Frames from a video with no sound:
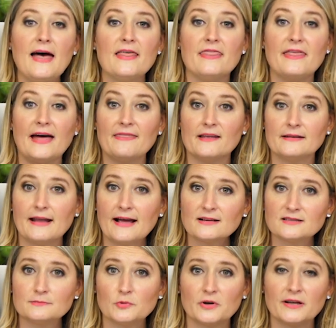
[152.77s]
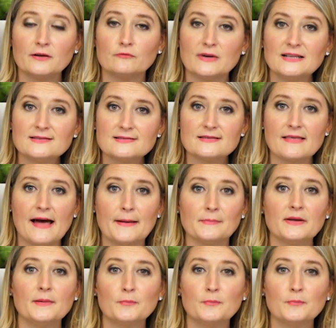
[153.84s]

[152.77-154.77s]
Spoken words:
Then the next morning, rinse them,